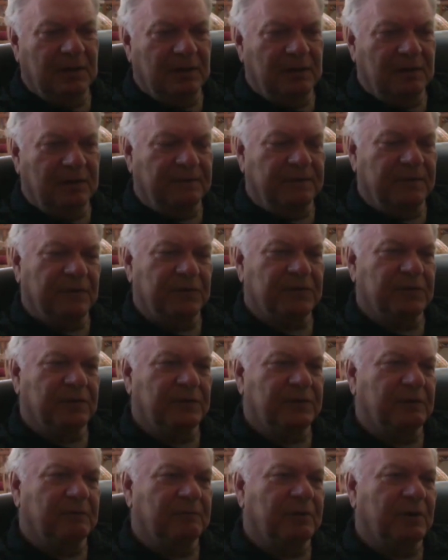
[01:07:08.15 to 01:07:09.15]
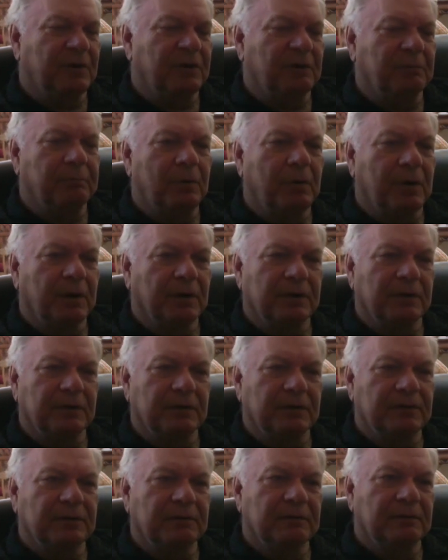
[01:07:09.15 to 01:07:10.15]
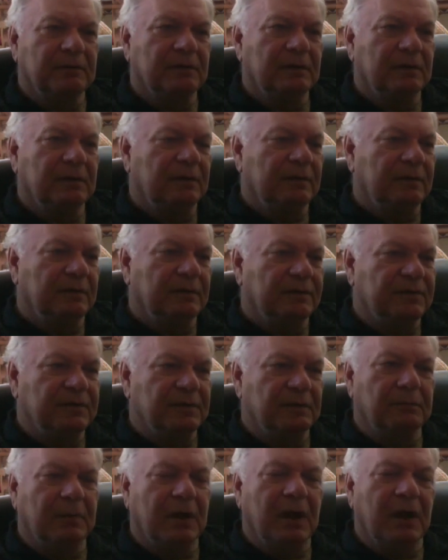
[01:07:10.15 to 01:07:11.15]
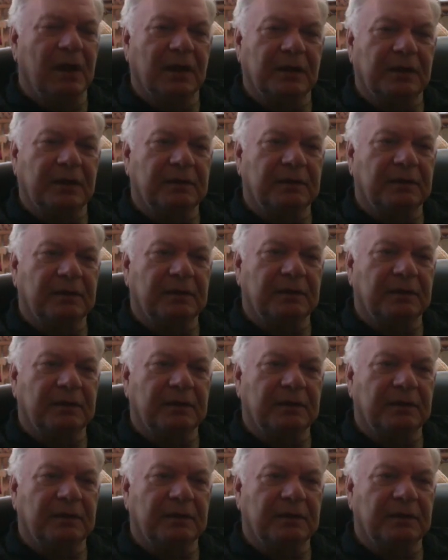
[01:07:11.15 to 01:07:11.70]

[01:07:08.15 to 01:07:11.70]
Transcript: The fish is a very important symbolic.